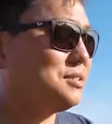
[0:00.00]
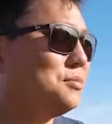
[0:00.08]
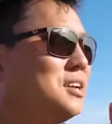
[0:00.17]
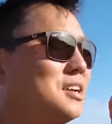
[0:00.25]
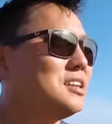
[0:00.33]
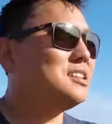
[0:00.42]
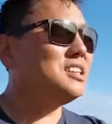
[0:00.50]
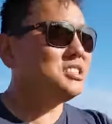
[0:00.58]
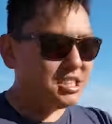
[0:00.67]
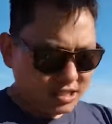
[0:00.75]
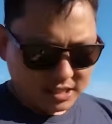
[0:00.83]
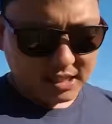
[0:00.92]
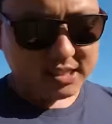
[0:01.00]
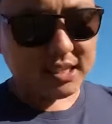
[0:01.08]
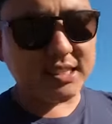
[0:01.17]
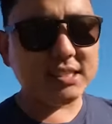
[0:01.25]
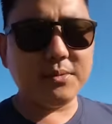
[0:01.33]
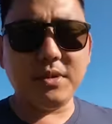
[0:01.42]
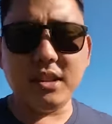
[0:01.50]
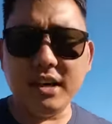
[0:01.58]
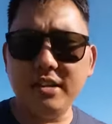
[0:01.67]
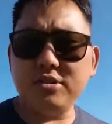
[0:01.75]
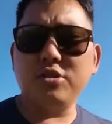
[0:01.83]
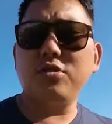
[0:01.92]
some glitchiness in some of the
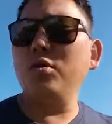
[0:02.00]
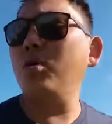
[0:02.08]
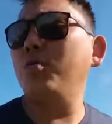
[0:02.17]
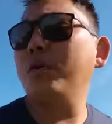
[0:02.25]
internal